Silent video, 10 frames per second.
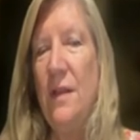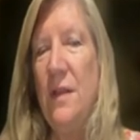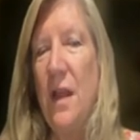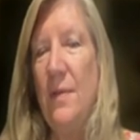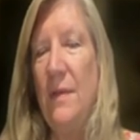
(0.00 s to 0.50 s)
the
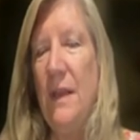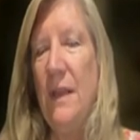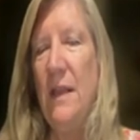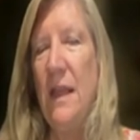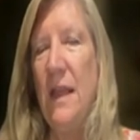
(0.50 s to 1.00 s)
top of the
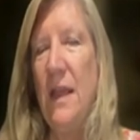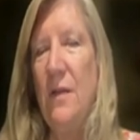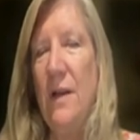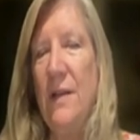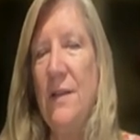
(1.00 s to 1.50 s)
iliac
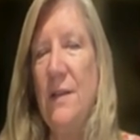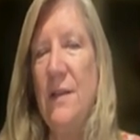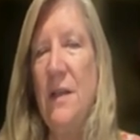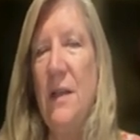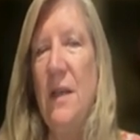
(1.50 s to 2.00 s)
crest.
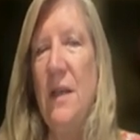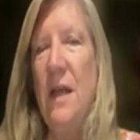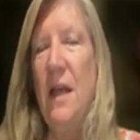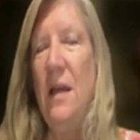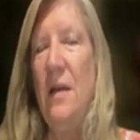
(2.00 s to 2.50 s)

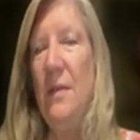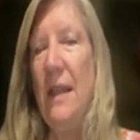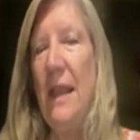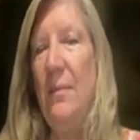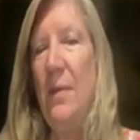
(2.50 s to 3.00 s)
Um,
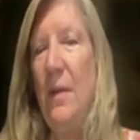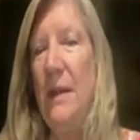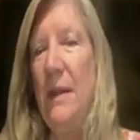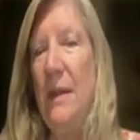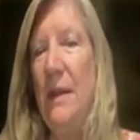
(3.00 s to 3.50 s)
I
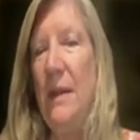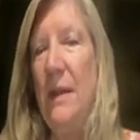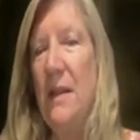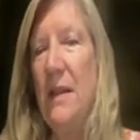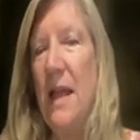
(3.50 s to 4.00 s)
mean,
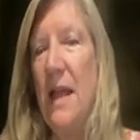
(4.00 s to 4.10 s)
fluoroscopically